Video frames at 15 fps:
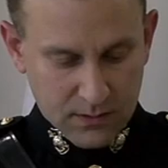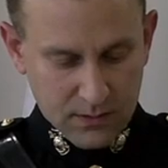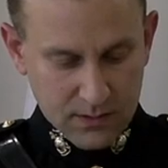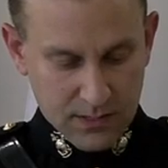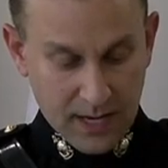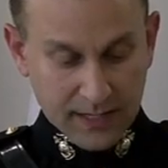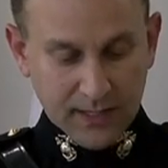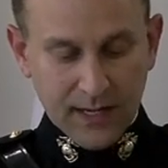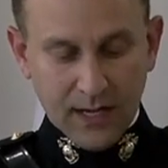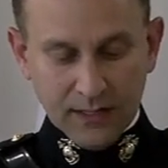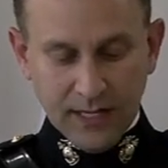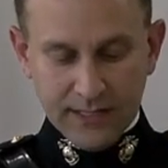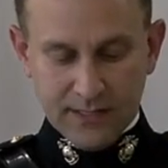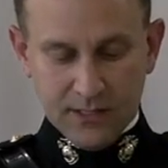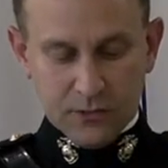Second, I'd
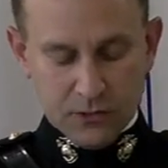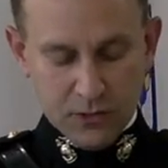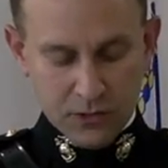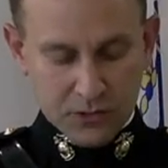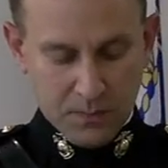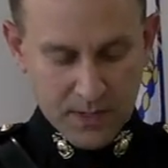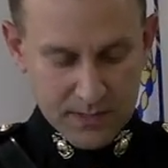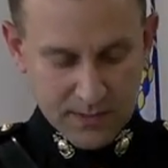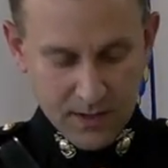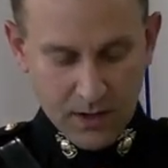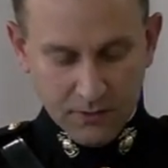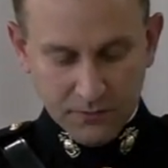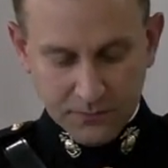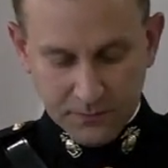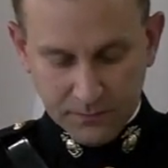like to introduce
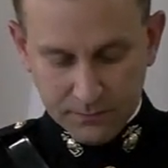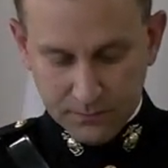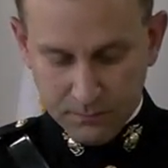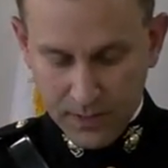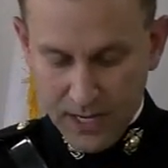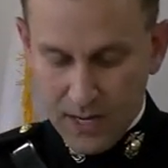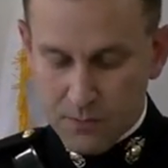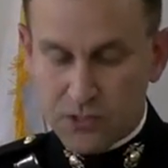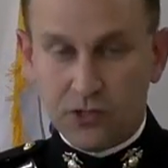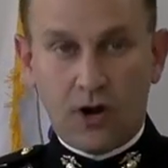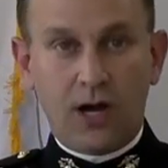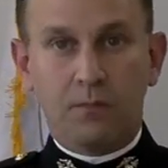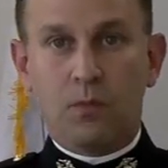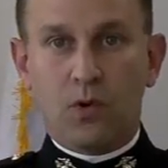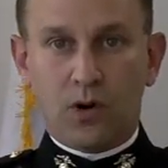myself. My name is
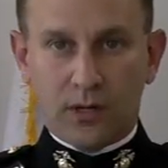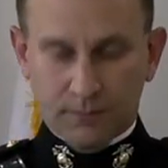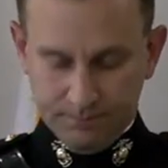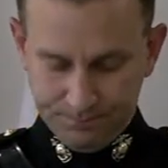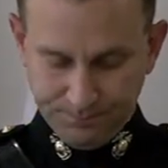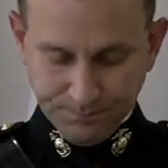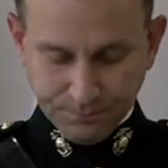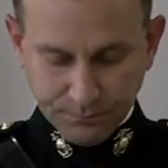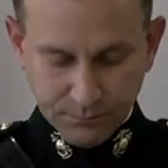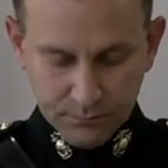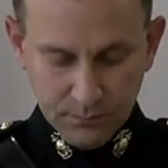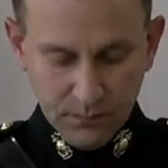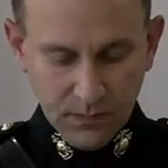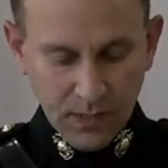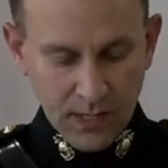John Moore,
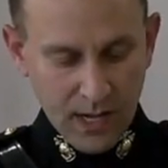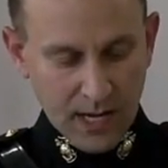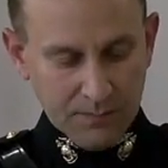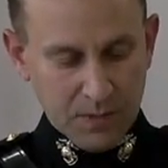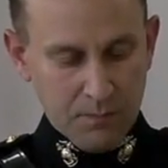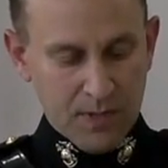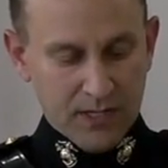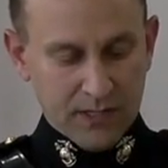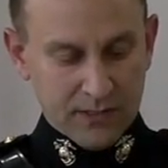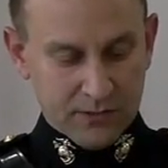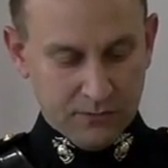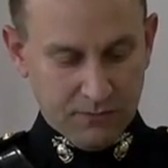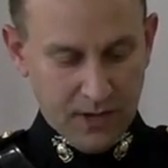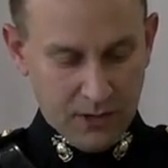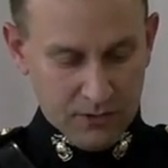and I'm the Millis
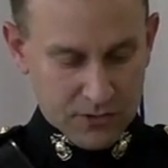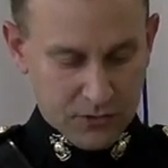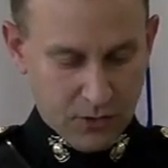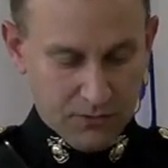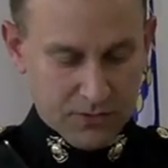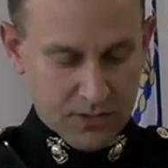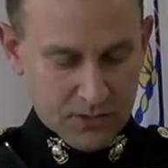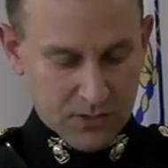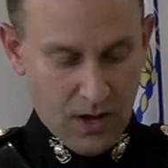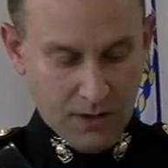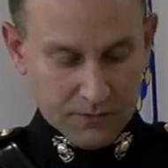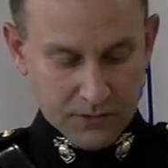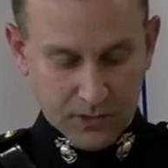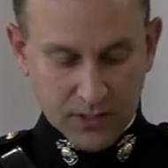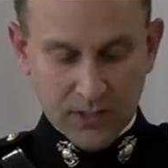Veteran Services
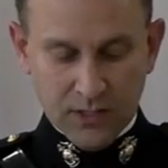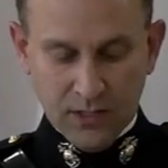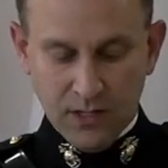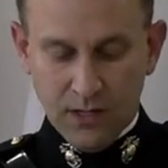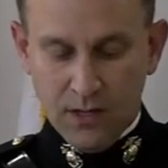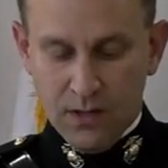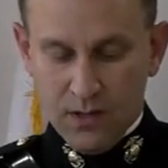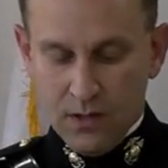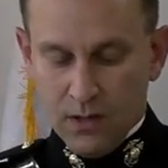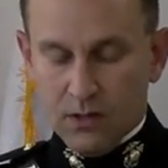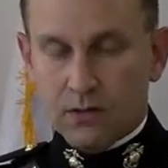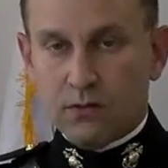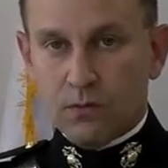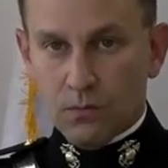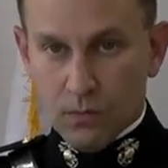Officer.
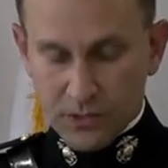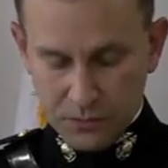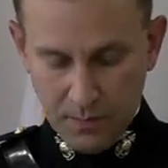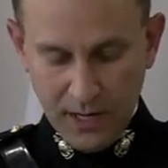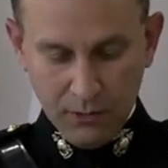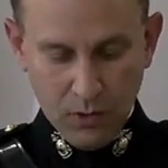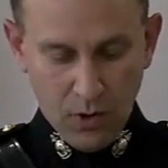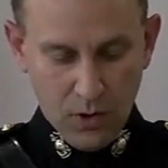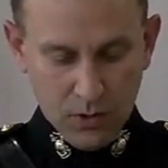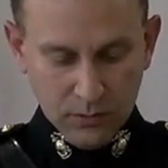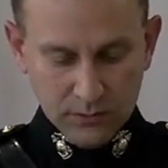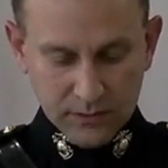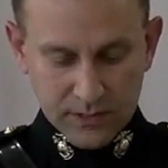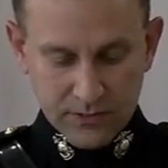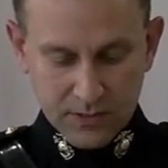What's my
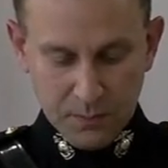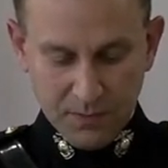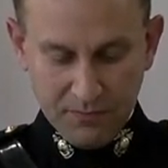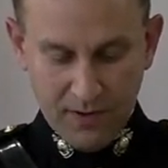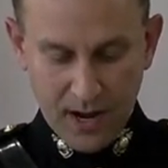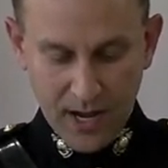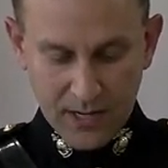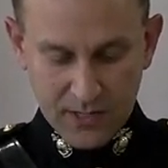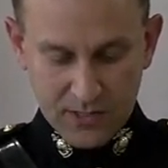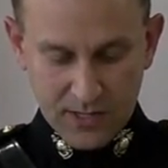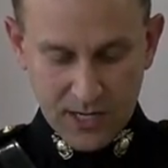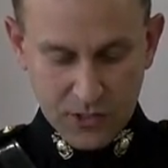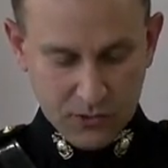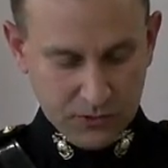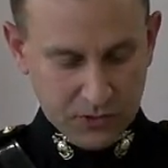role? It's to provide
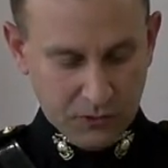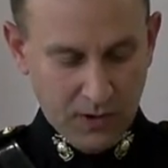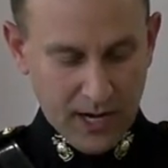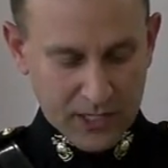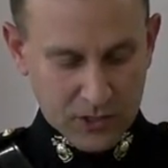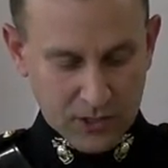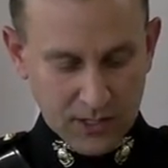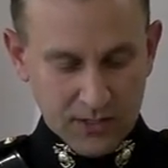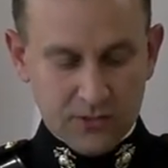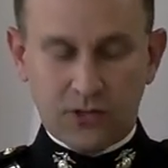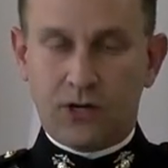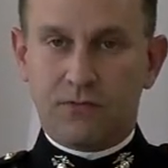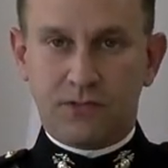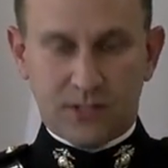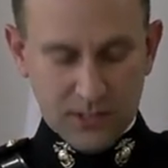essential direction and
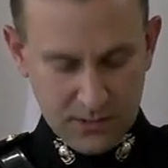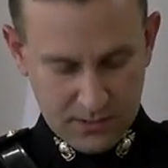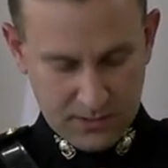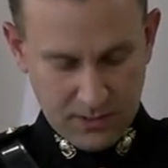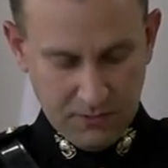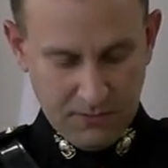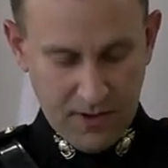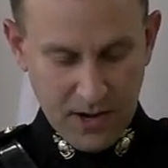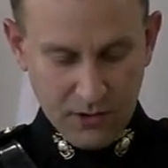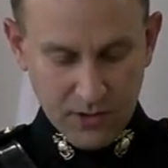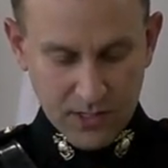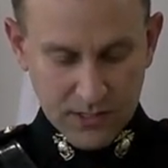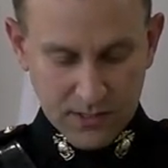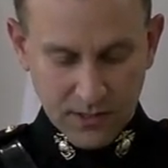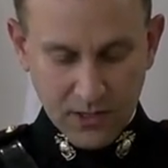services to the
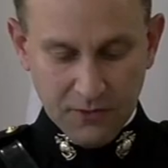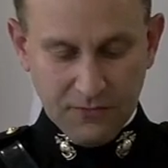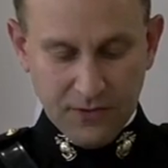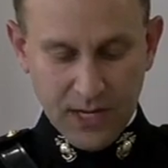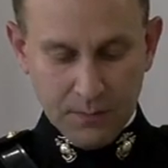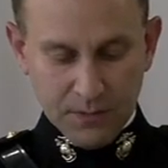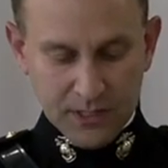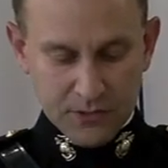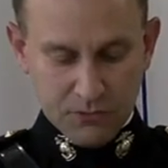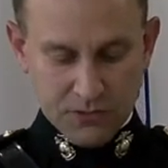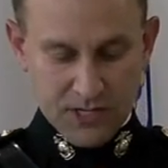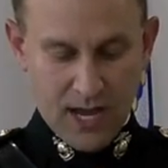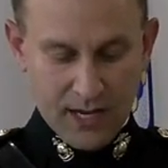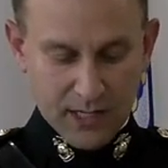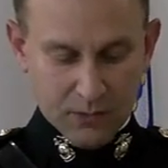veterans and their families
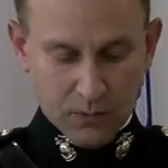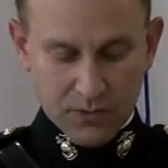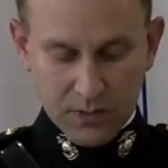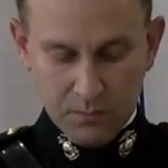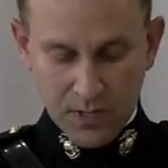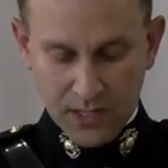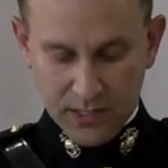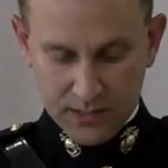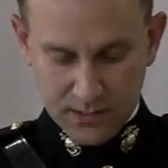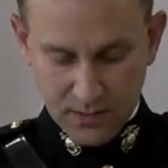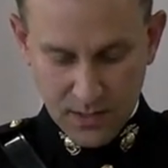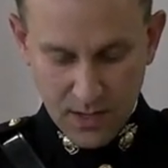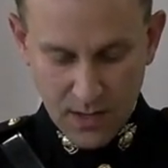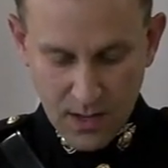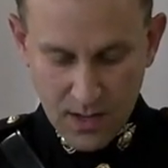residing within Millis.
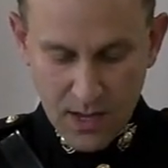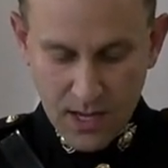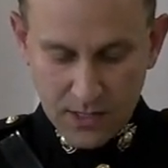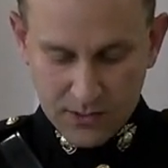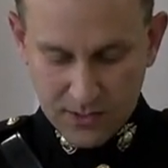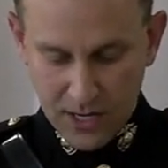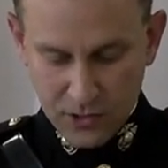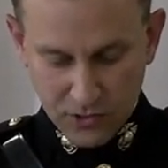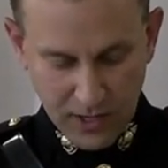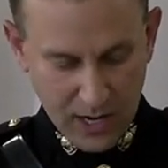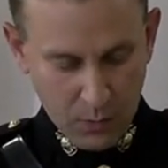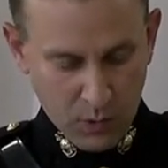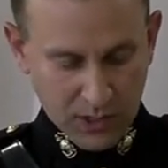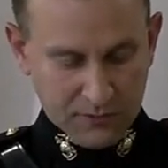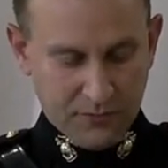Essentially, I
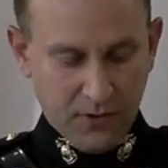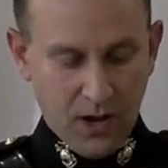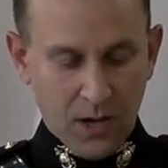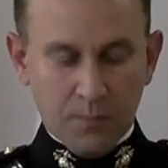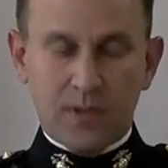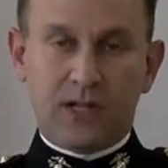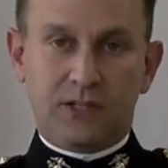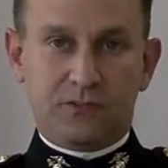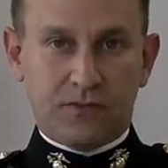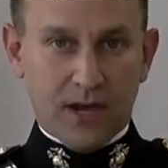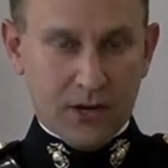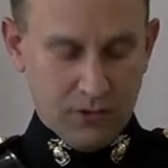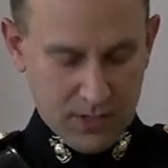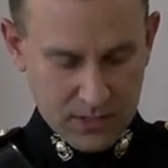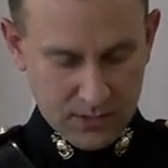work for all Millis
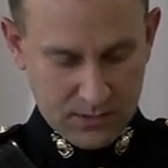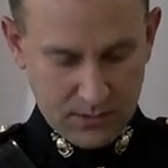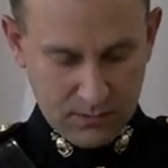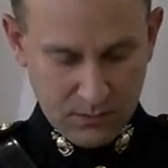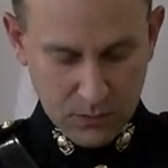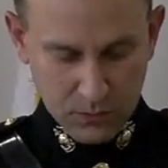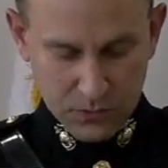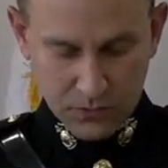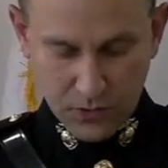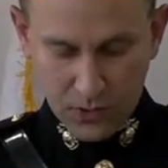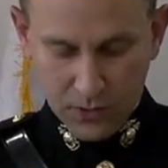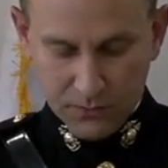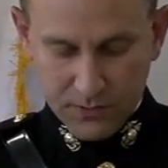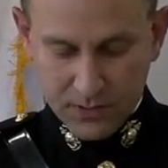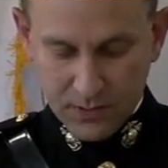veterans who
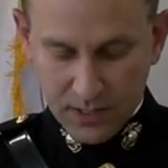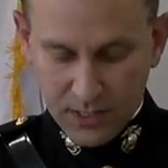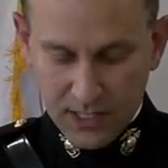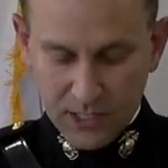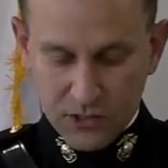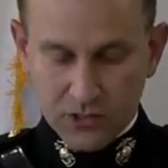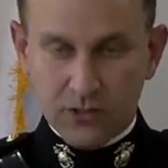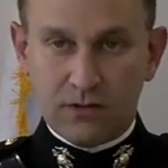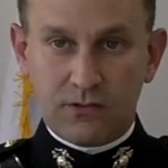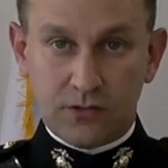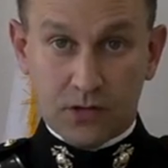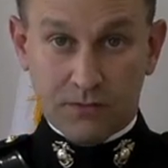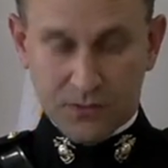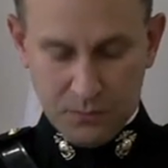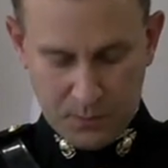served in each
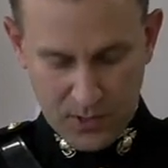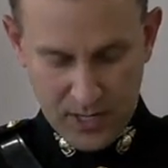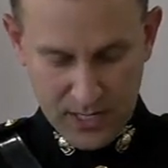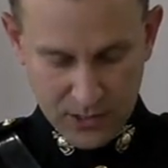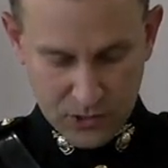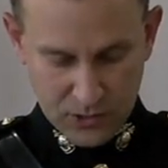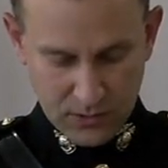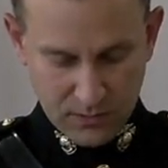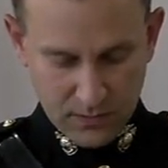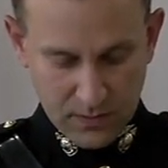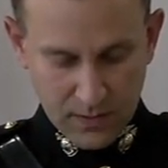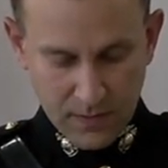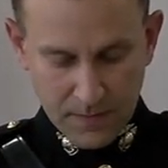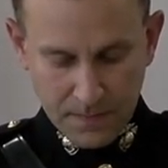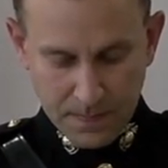service branch.
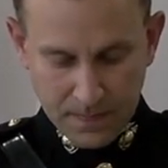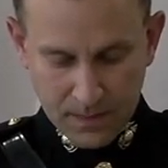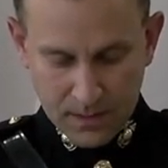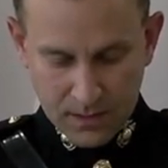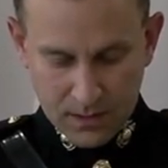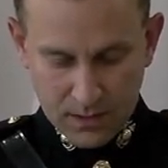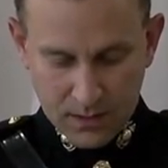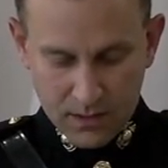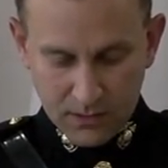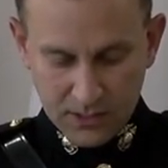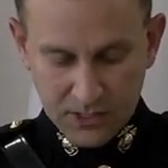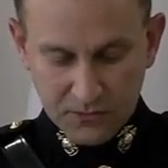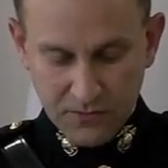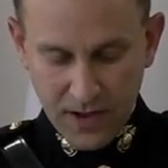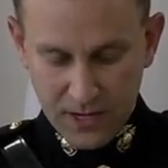
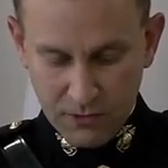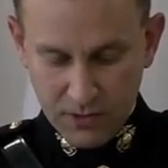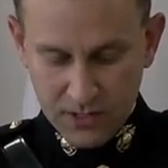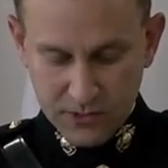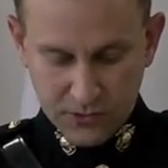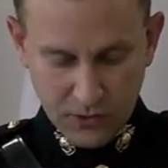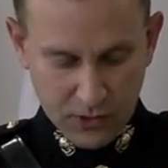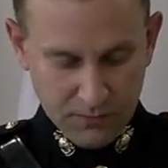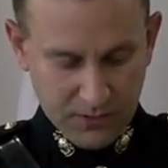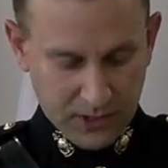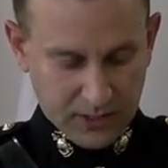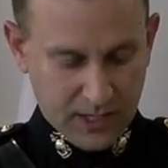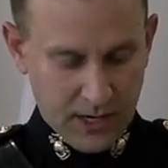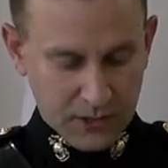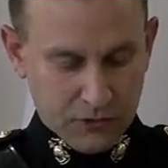These veterans serve their
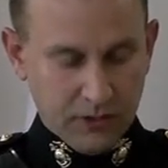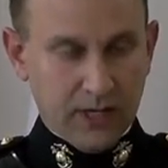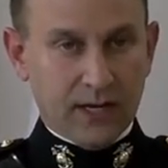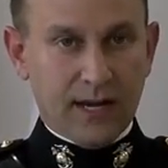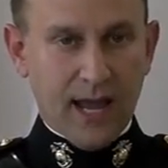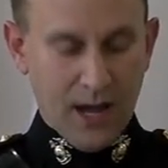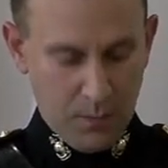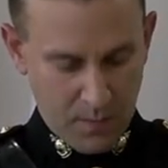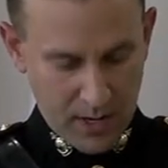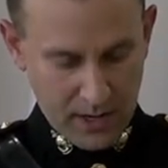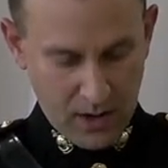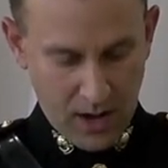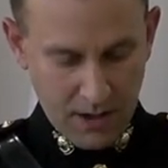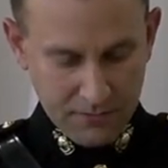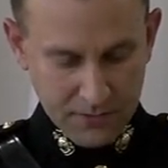country, and now my
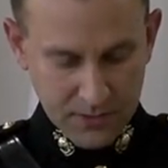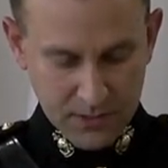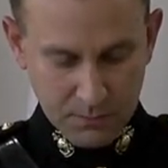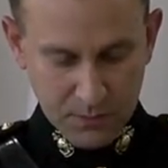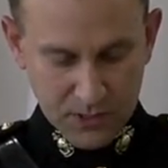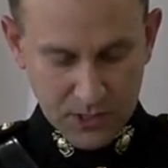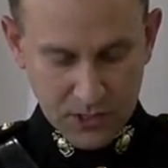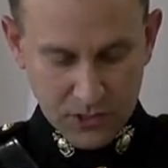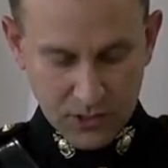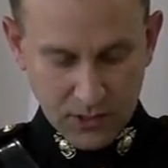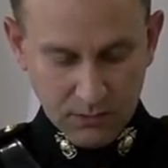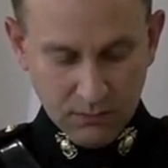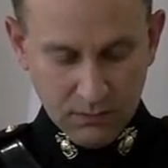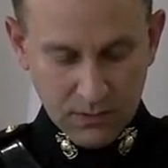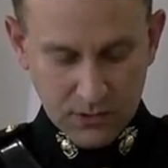office and
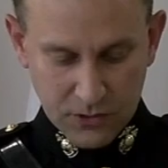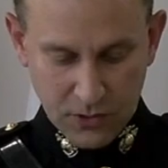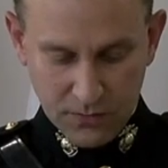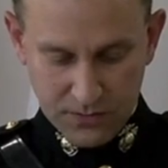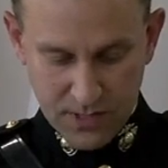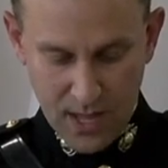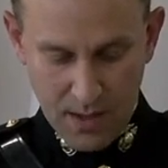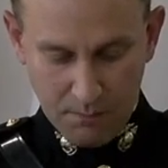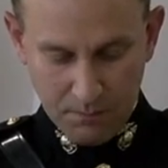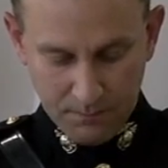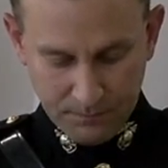position serves them.